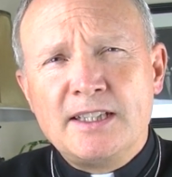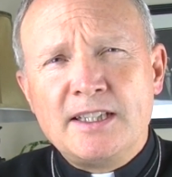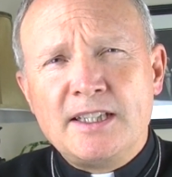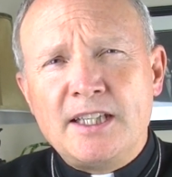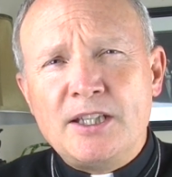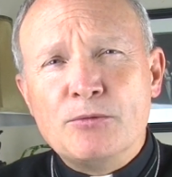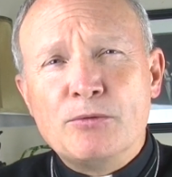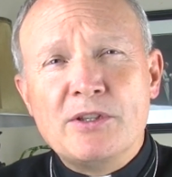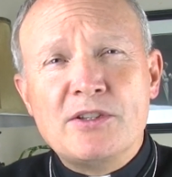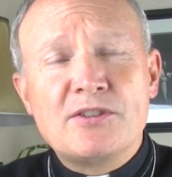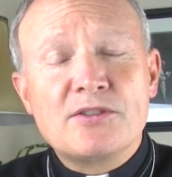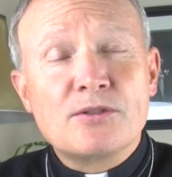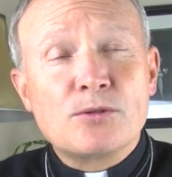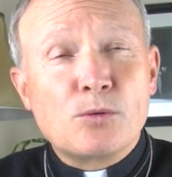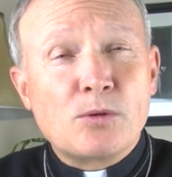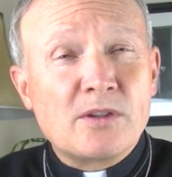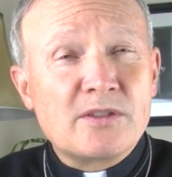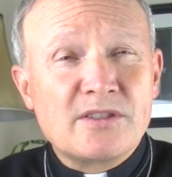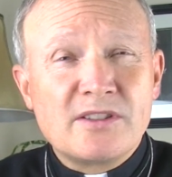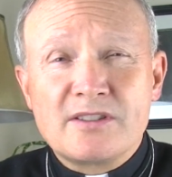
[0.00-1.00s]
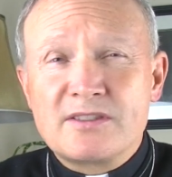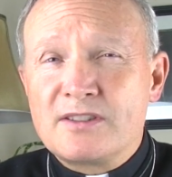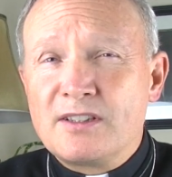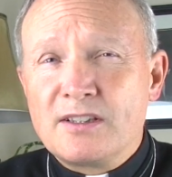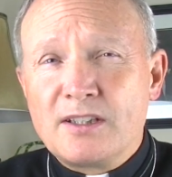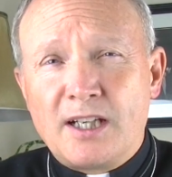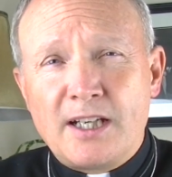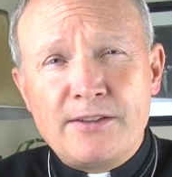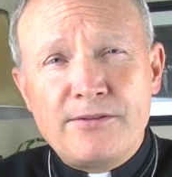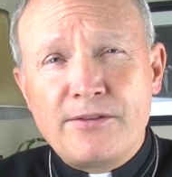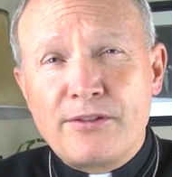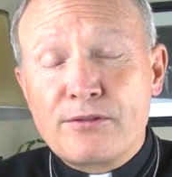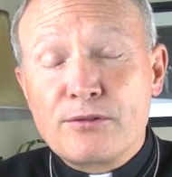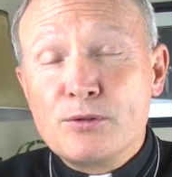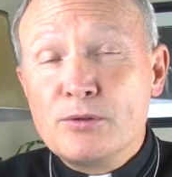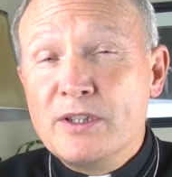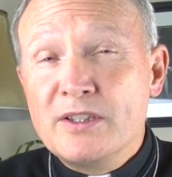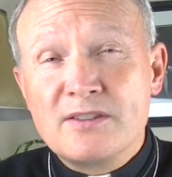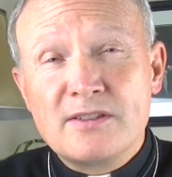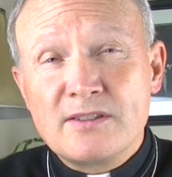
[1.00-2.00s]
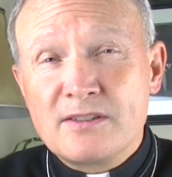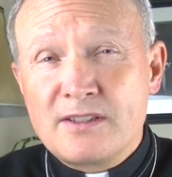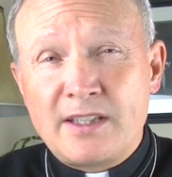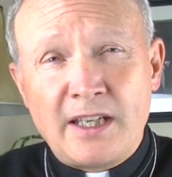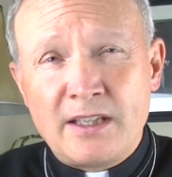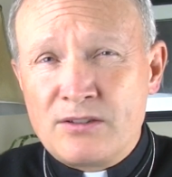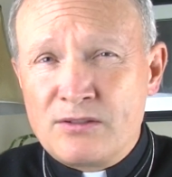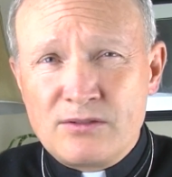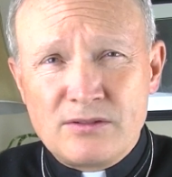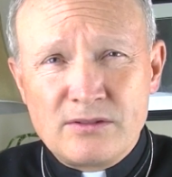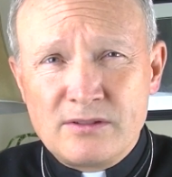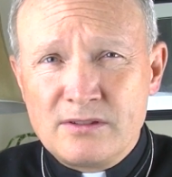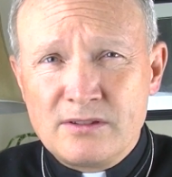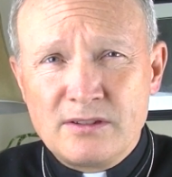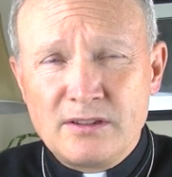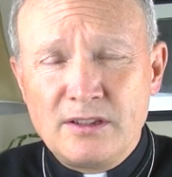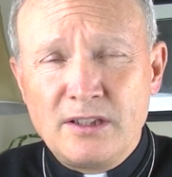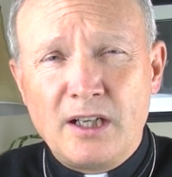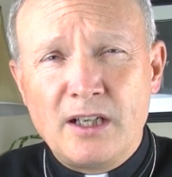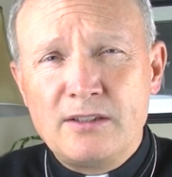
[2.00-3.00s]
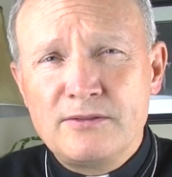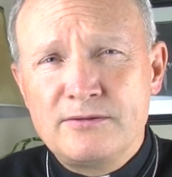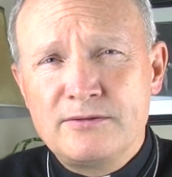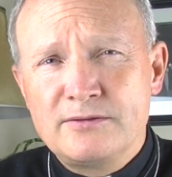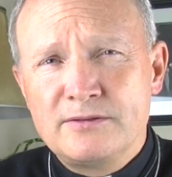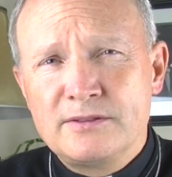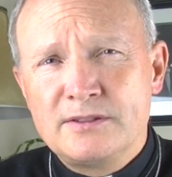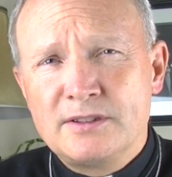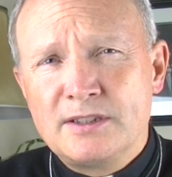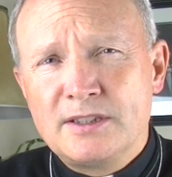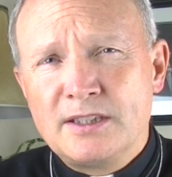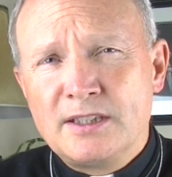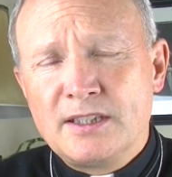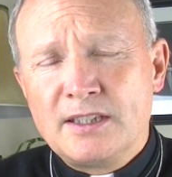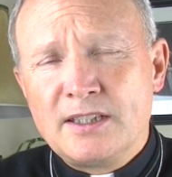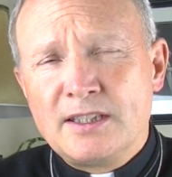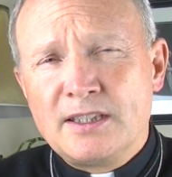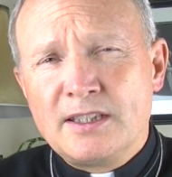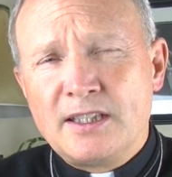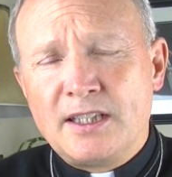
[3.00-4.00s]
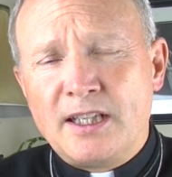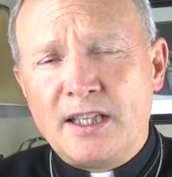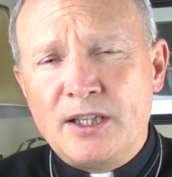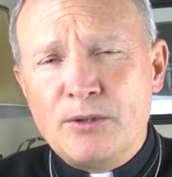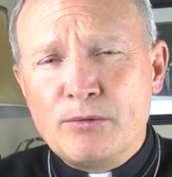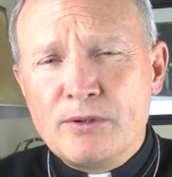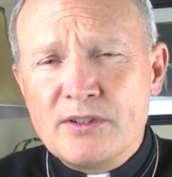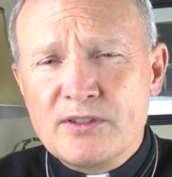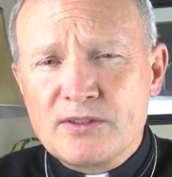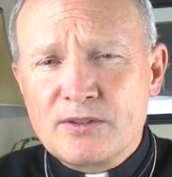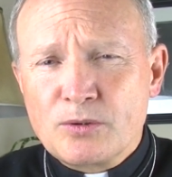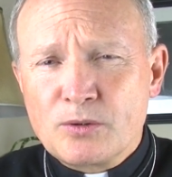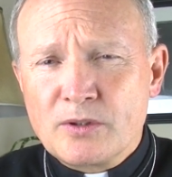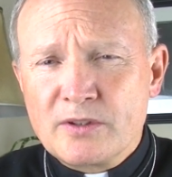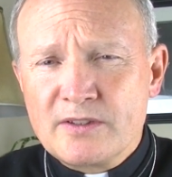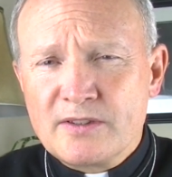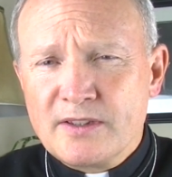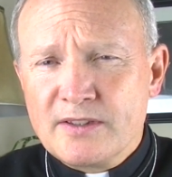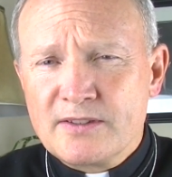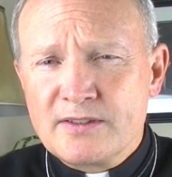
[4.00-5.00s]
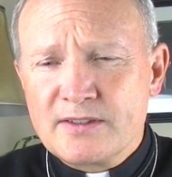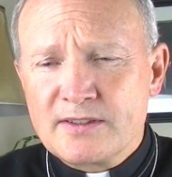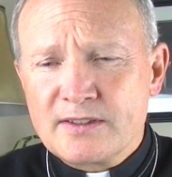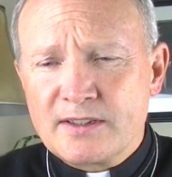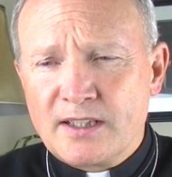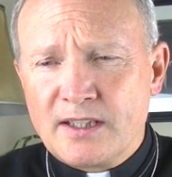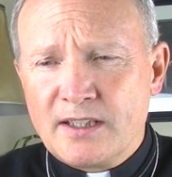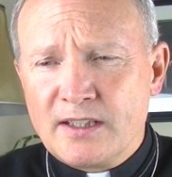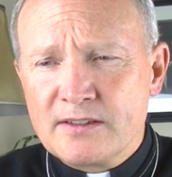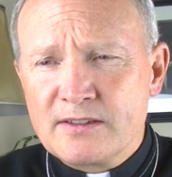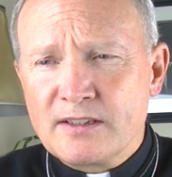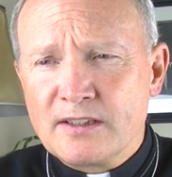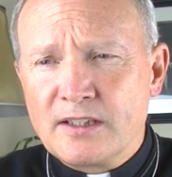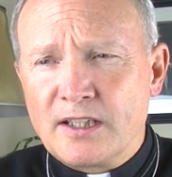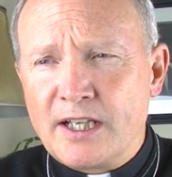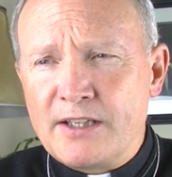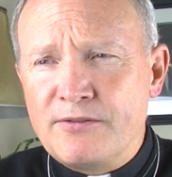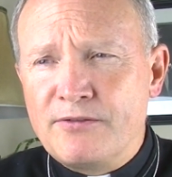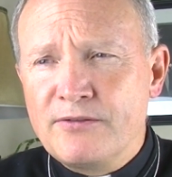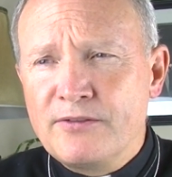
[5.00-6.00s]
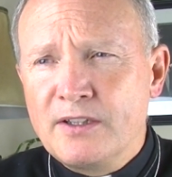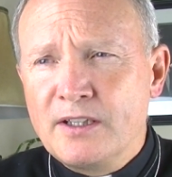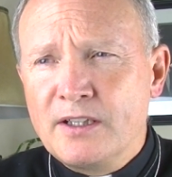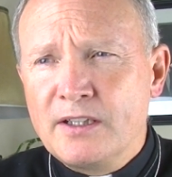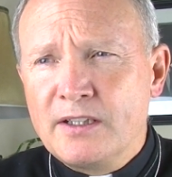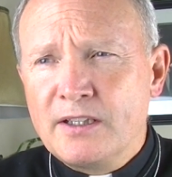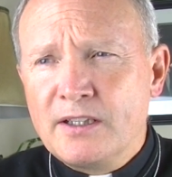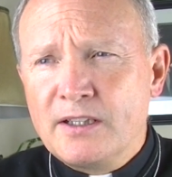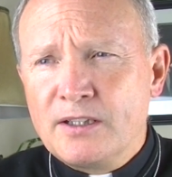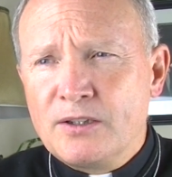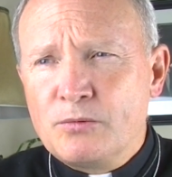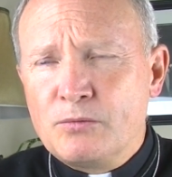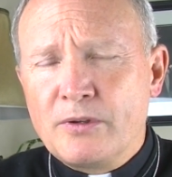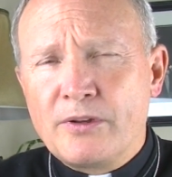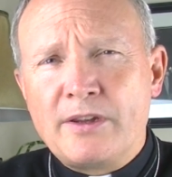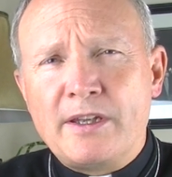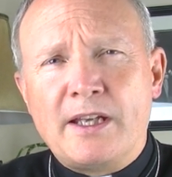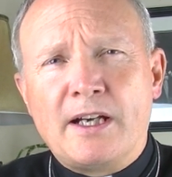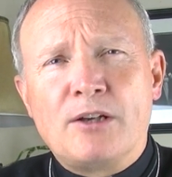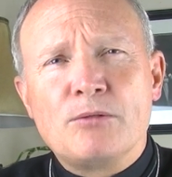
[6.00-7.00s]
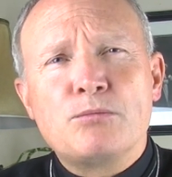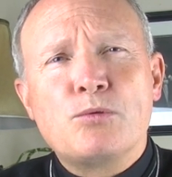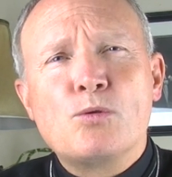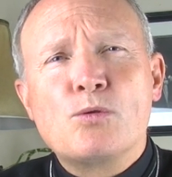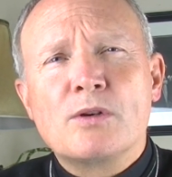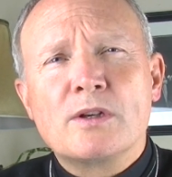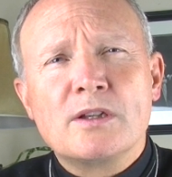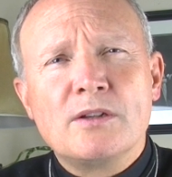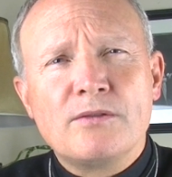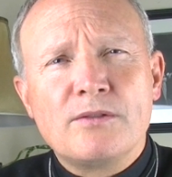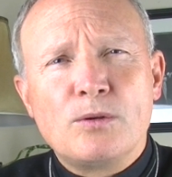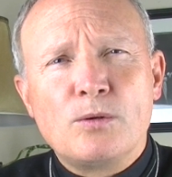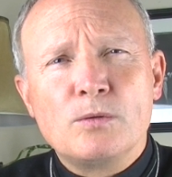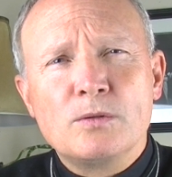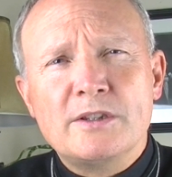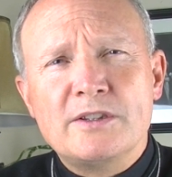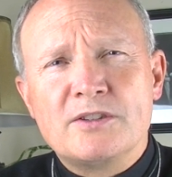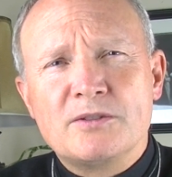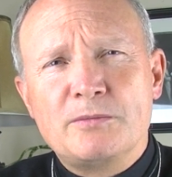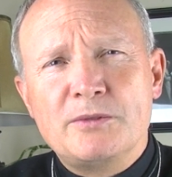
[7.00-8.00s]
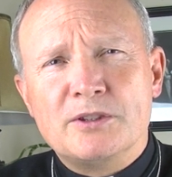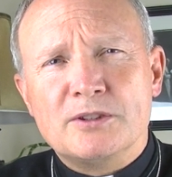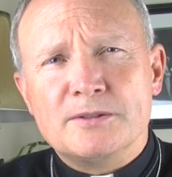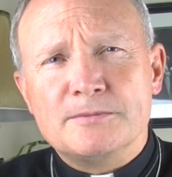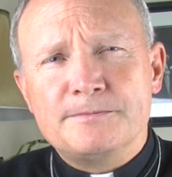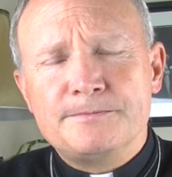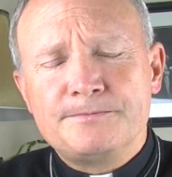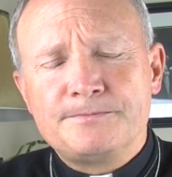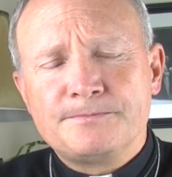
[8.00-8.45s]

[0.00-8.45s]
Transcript: He restores us to life through his tender love, and he restores us uh, to life with the outpouring of the Holy Spirit.